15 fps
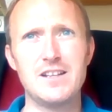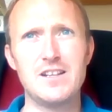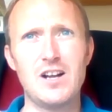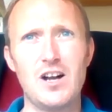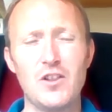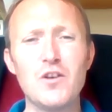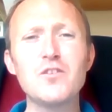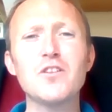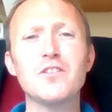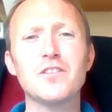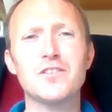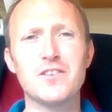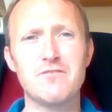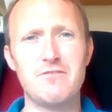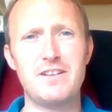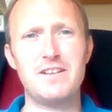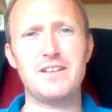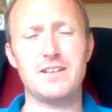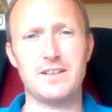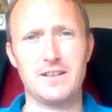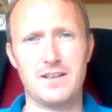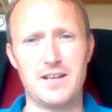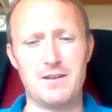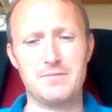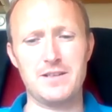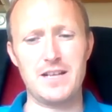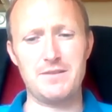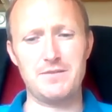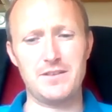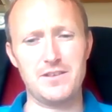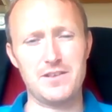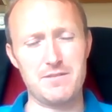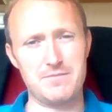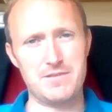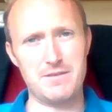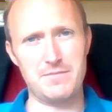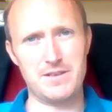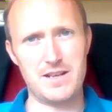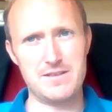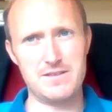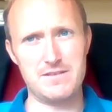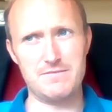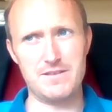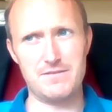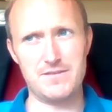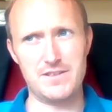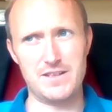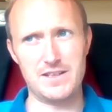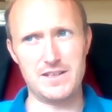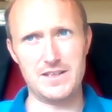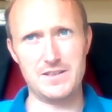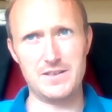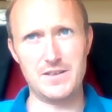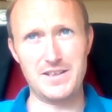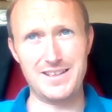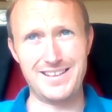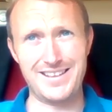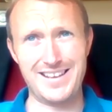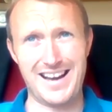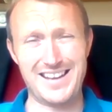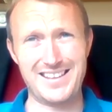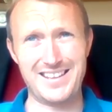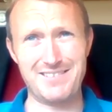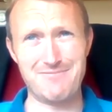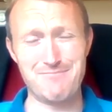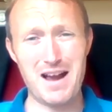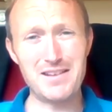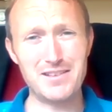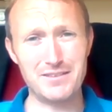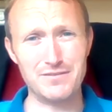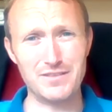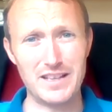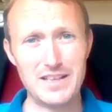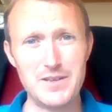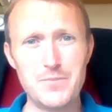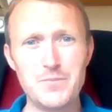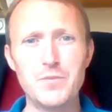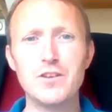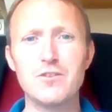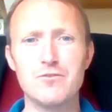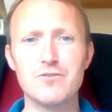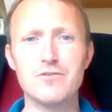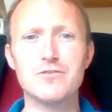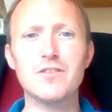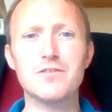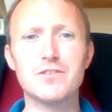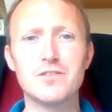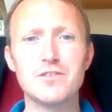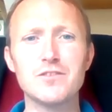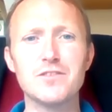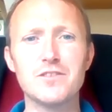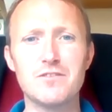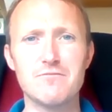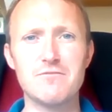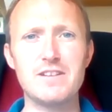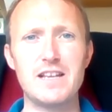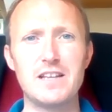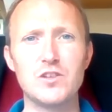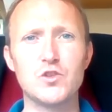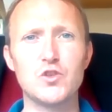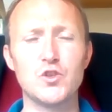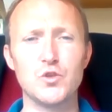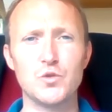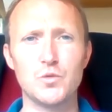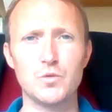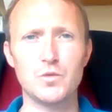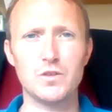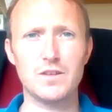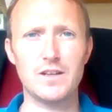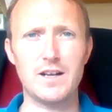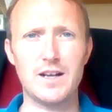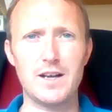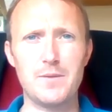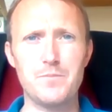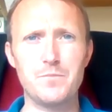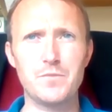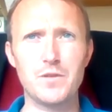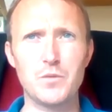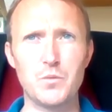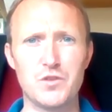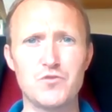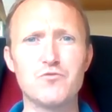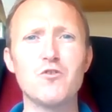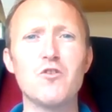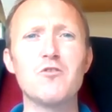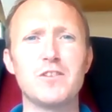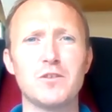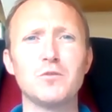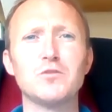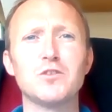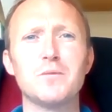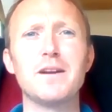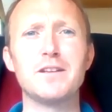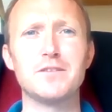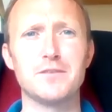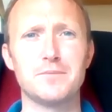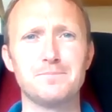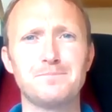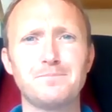although nothing's agreed at Camp David in September 1959, anything massively, Khrushchev does agree to withdraw his ultimatum.